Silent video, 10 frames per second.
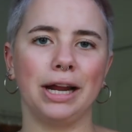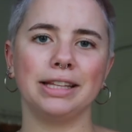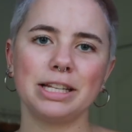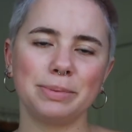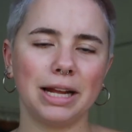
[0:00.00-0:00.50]
right, and
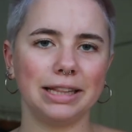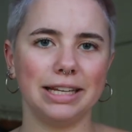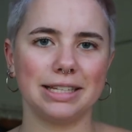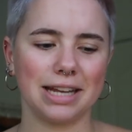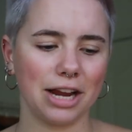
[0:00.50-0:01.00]
last but not
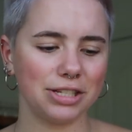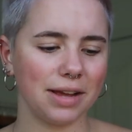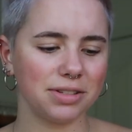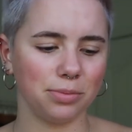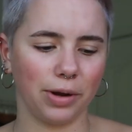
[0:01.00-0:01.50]
least, I just
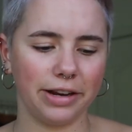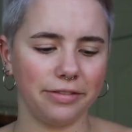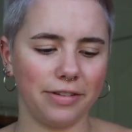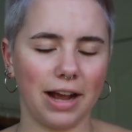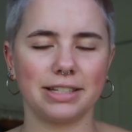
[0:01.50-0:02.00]
have some random
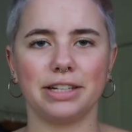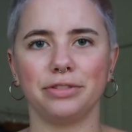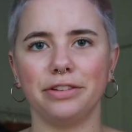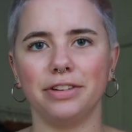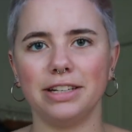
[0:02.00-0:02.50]
facts. I didn't
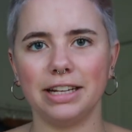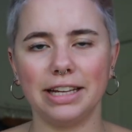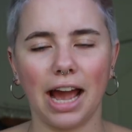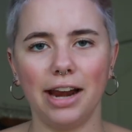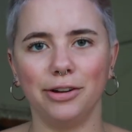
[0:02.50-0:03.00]
really fit into any
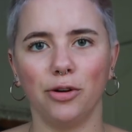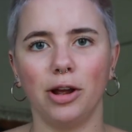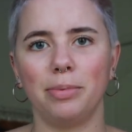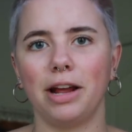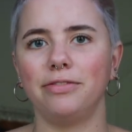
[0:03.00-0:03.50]

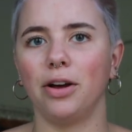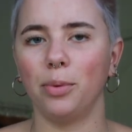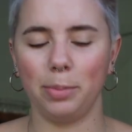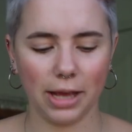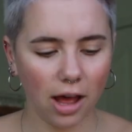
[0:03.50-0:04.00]
category, but I felt
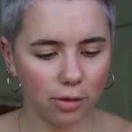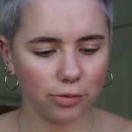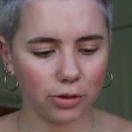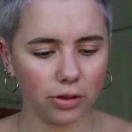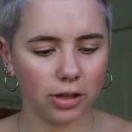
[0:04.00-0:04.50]
would be
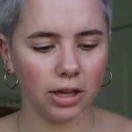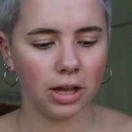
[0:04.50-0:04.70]
helpful.